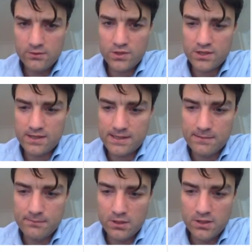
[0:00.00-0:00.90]
which is this
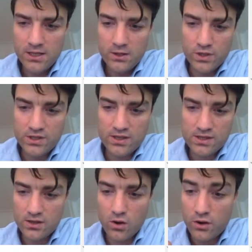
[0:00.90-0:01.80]
simple, which
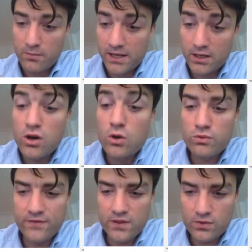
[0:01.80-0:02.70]
is an automated code
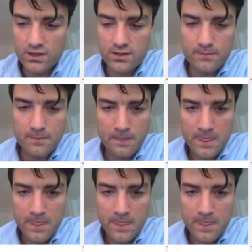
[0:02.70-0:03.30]
review system.